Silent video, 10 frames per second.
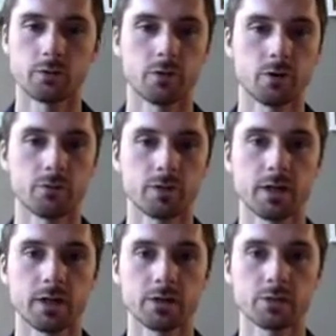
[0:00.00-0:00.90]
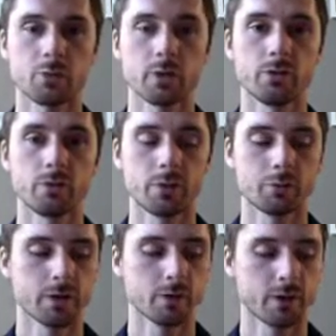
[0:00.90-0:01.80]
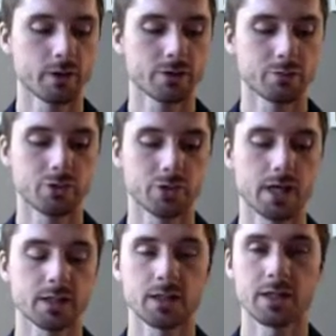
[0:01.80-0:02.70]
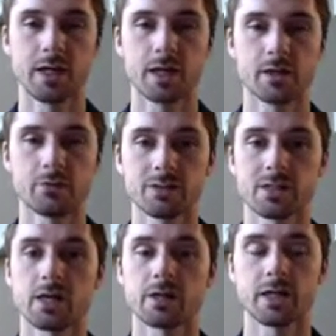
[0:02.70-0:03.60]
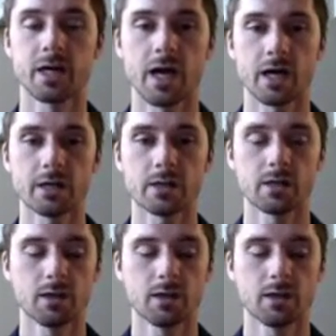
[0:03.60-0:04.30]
Hopefully at this point you remember that when you're subtracting a negative, it's kind of like adding.